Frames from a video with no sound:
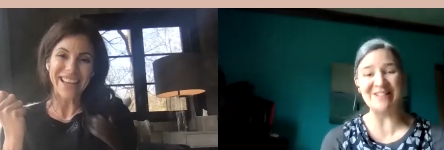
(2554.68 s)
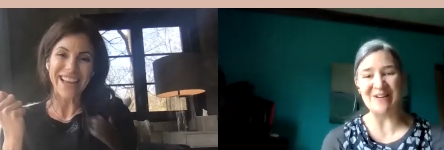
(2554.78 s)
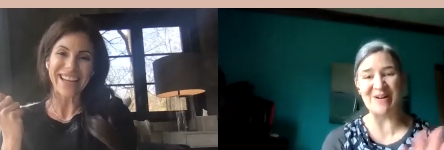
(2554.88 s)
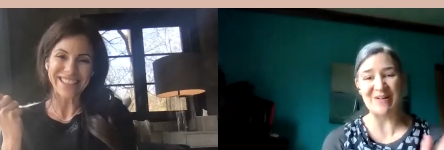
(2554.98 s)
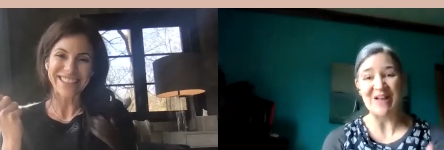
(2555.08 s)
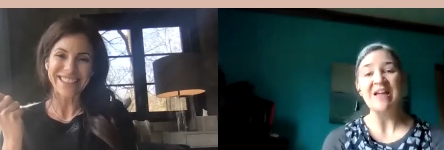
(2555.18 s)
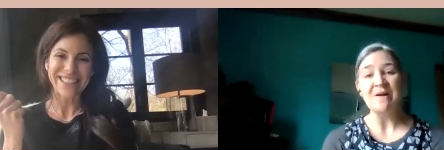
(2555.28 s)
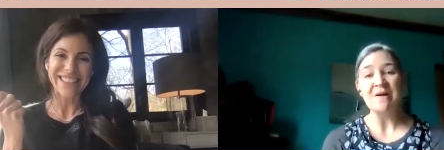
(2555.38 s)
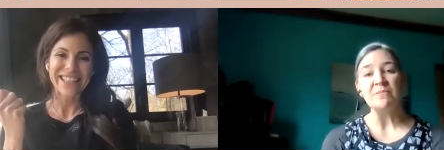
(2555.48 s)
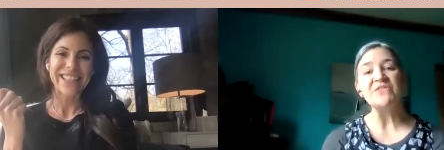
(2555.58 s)
Speaker 1: Yeah.
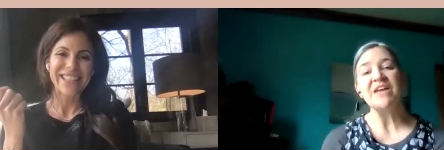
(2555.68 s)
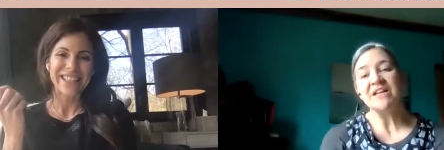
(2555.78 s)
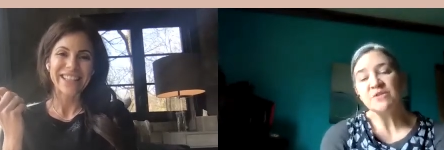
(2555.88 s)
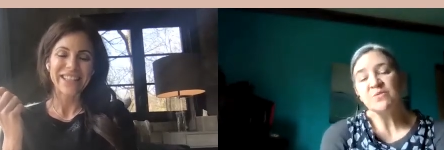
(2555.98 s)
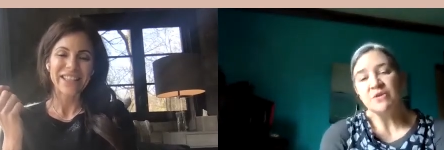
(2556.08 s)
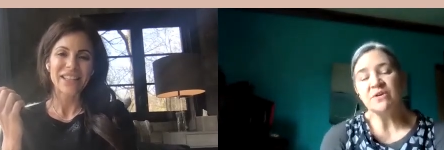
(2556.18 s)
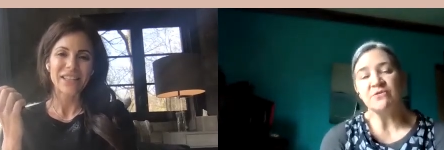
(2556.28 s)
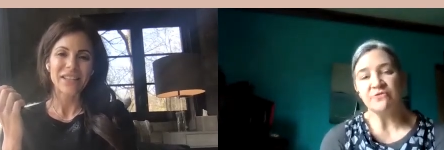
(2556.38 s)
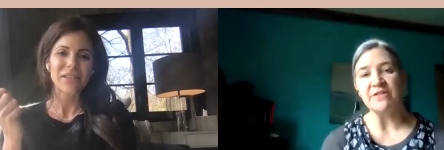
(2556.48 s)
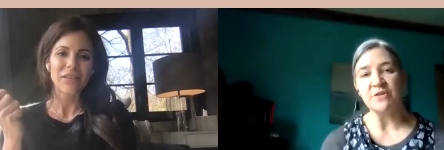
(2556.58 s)
But that's where you can find
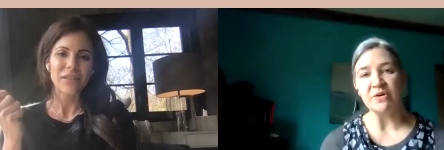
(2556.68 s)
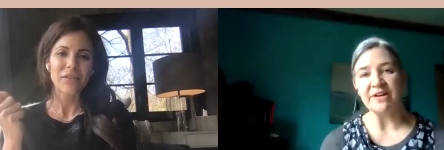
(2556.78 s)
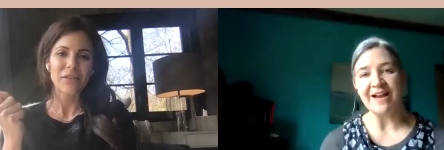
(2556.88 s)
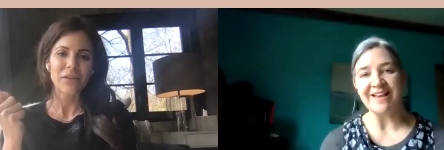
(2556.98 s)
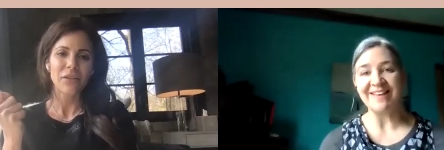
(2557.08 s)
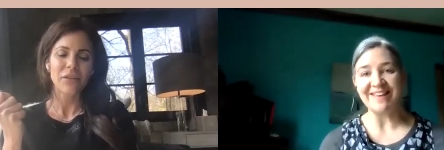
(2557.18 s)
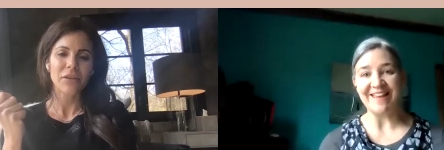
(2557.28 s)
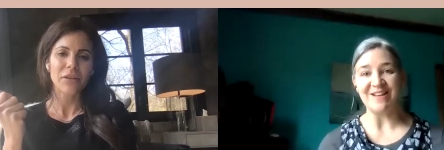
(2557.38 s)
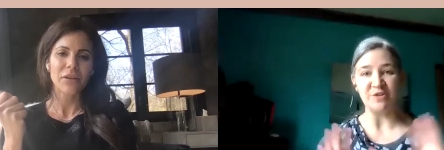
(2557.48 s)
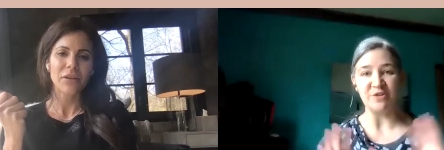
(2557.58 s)
the work. I
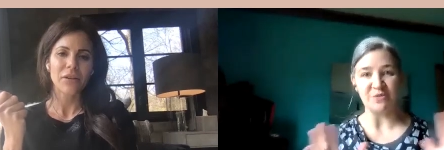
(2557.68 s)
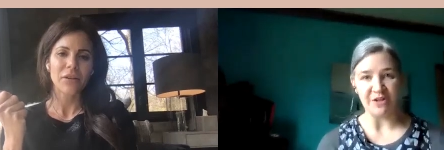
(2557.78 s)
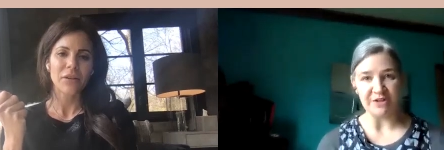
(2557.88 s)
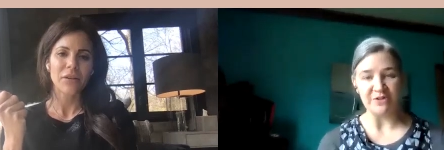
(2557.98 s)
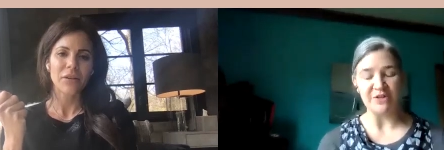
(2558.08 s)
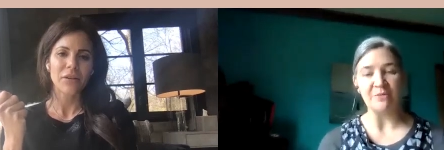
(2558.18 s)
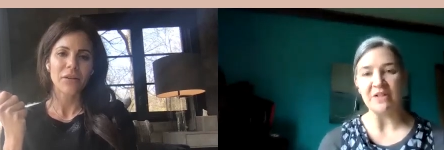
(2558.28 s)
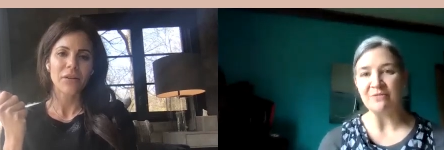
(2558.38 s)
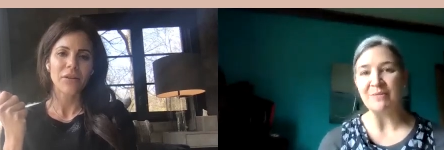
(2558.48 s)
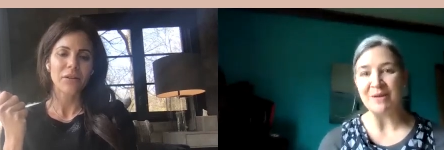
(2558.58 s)
can't do it all under the umbrella
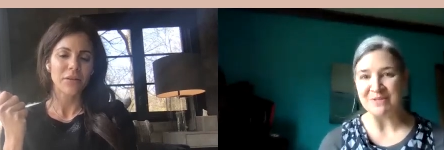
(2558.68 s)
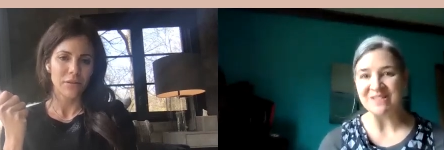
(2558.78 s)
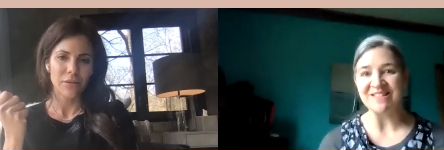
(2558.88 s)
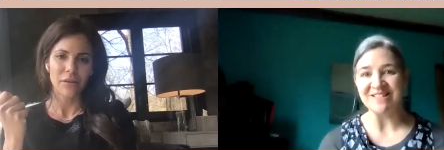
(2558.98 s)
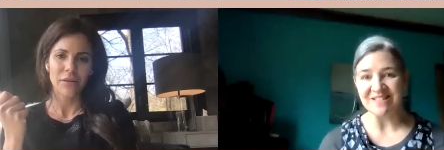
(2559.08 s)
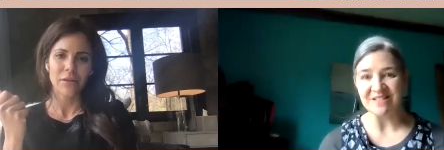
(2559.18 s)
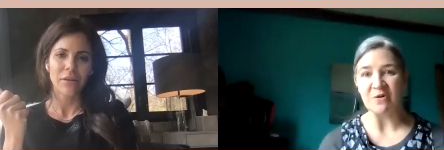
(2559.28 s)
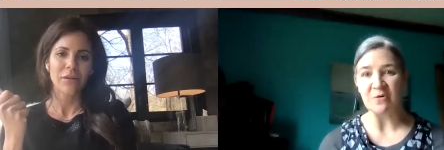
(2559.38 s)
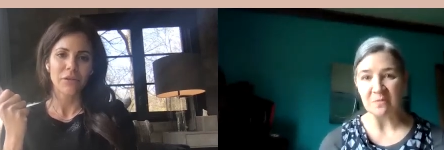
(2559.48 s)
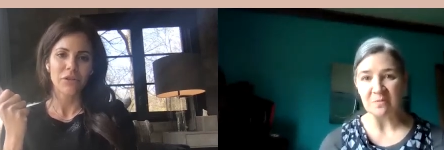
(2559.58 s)
of my business. So.
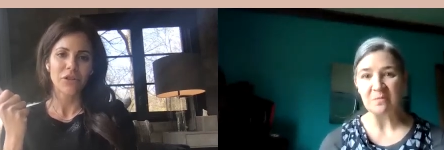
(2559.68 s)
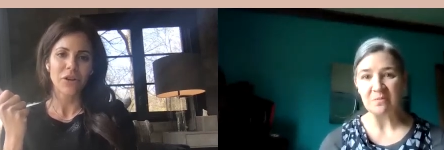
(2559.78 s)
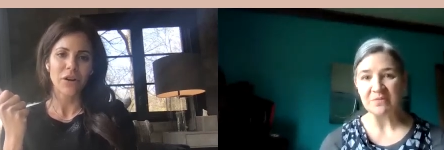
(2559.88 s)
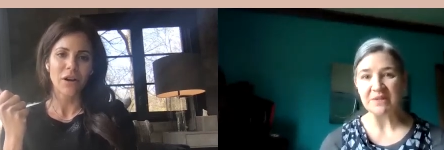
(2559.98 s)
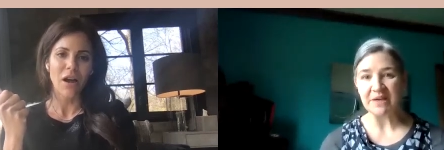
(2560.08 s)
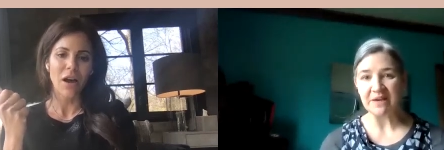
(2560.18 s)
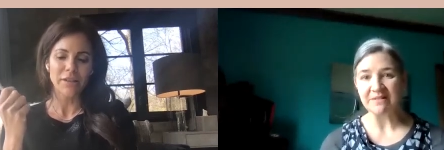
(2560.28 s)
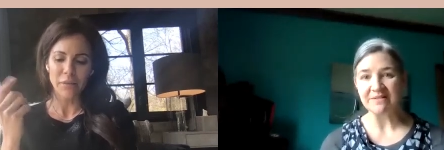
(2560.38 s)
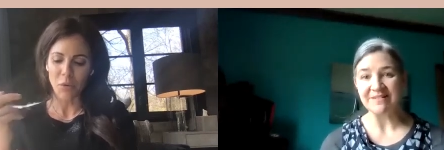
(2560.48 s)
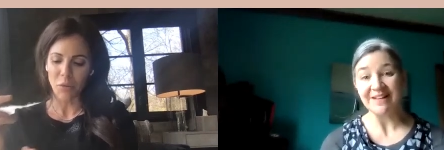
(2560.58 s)
Speaker 2: For sure.
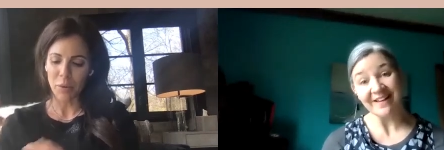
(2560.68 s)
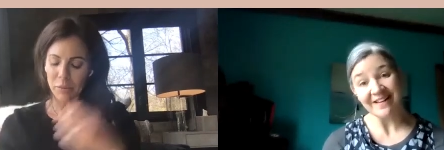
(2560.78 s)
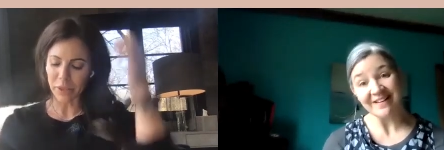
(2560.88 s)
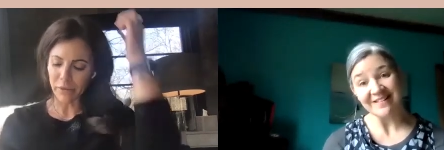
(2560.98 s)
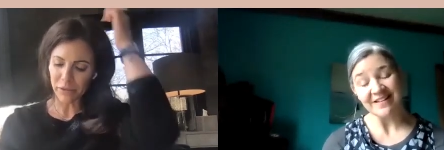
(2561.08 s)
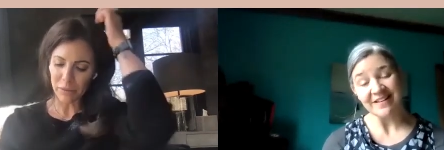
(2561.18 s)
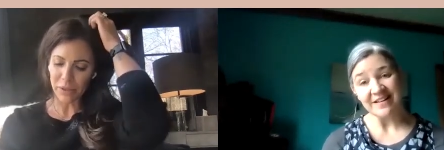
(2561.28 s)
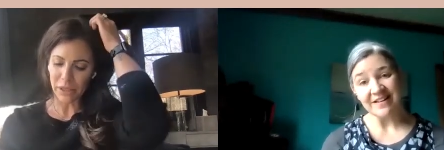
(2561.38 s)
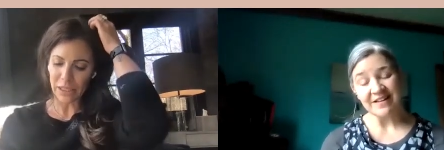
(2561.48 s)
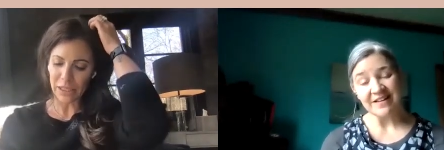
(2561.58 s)
Awesome. Well, we will definitely
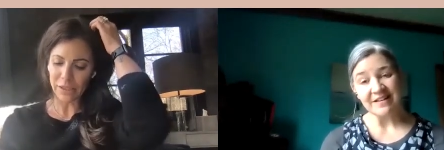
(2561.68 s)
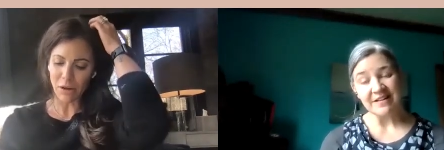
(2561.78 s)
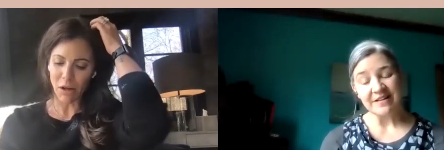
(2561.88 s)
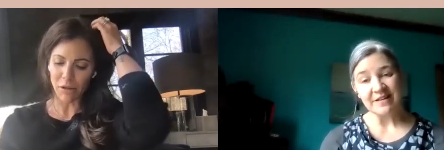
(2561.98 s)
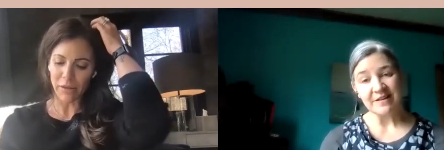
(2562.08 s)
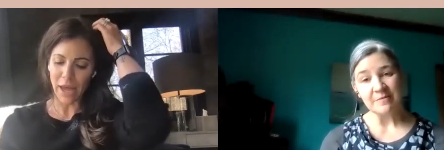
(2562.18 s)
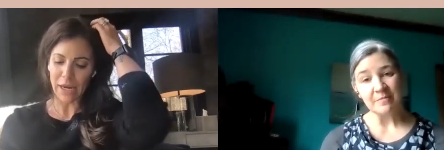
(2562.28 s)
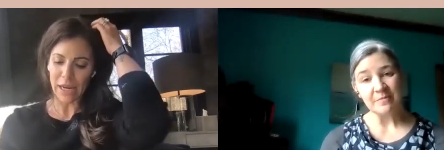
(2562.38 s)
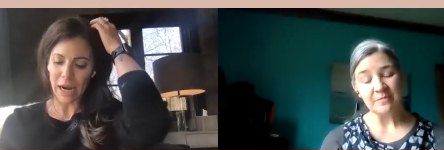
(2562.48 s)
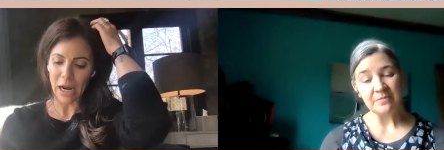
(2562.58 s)
put links to all of
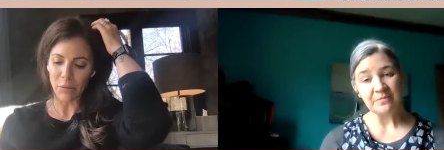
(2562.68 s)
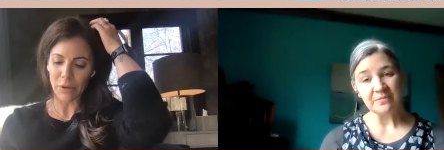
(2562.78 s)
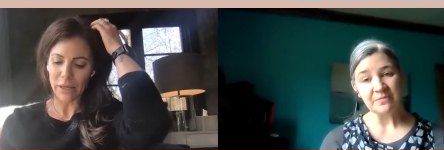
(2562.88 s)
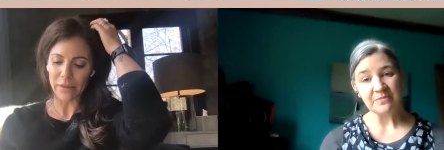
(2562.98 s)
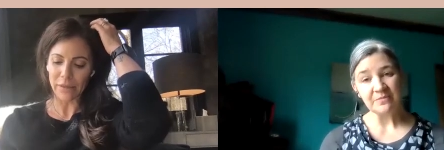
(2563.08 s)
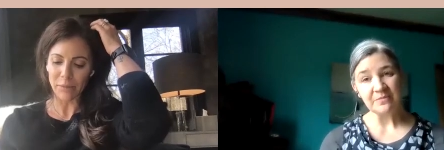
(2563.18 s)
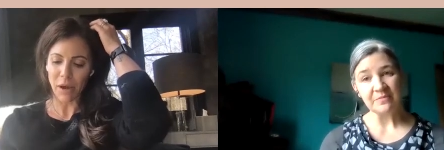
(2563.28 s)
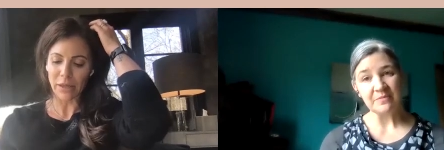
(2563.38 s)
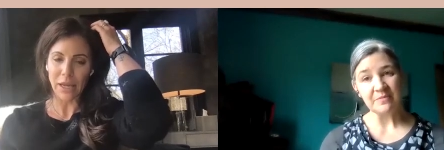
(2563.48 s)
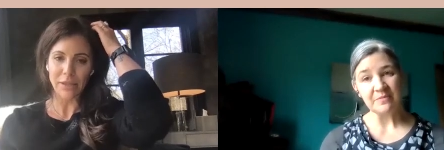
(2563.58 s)
that and I will get this
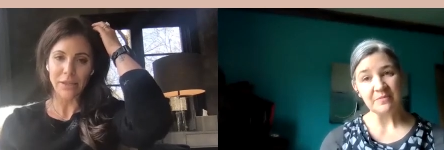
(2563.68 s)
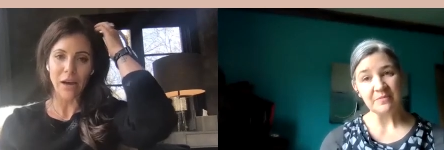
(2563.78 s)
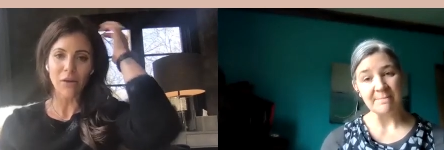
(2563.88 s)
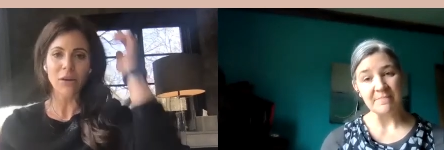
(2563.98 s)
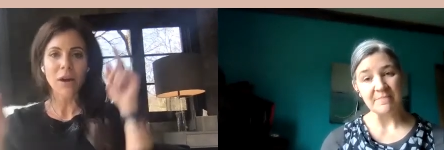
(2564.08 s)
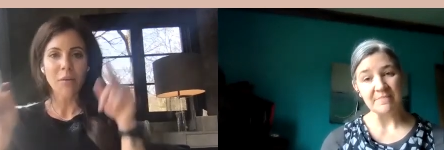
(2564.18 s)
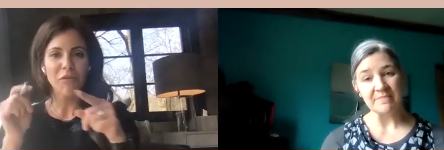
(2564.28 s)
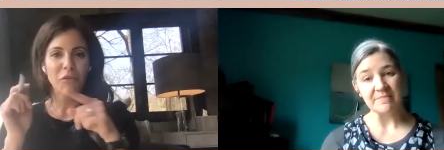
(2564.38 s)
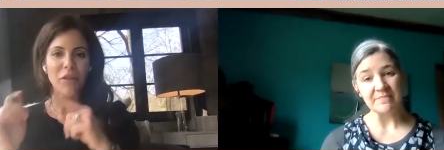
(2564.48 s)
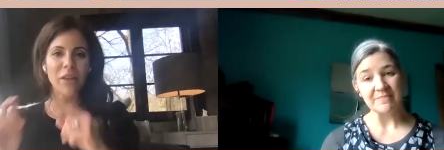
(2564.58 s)
podcast out
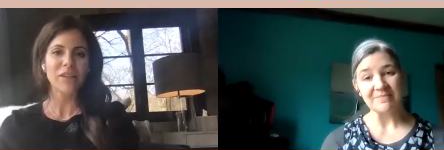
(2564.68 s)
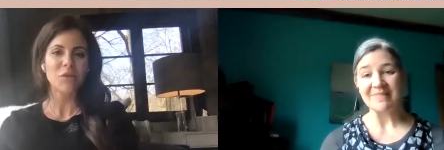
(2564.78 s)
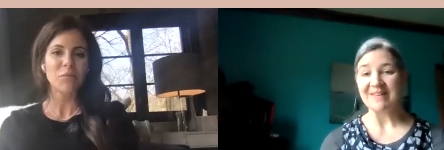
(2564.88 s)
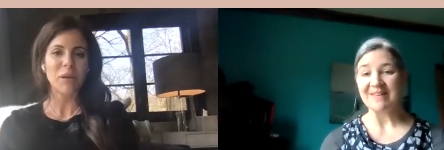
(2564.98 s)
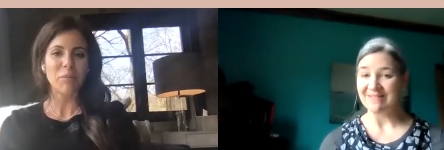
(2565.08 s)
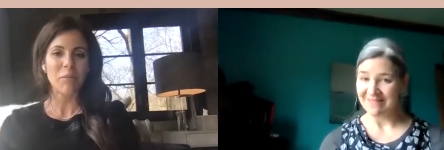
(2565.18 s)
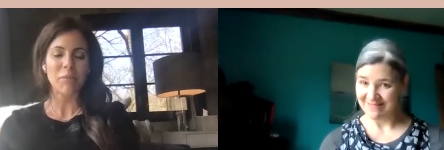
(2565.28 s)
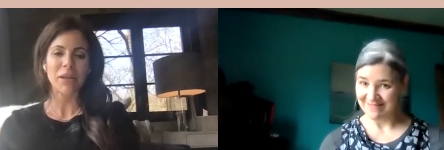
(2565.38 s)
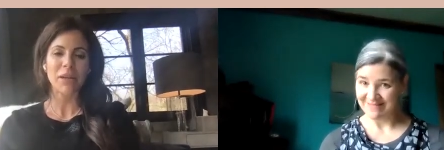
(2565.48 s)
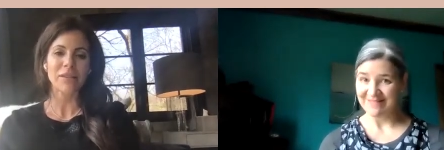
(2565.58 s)
before then so people maybe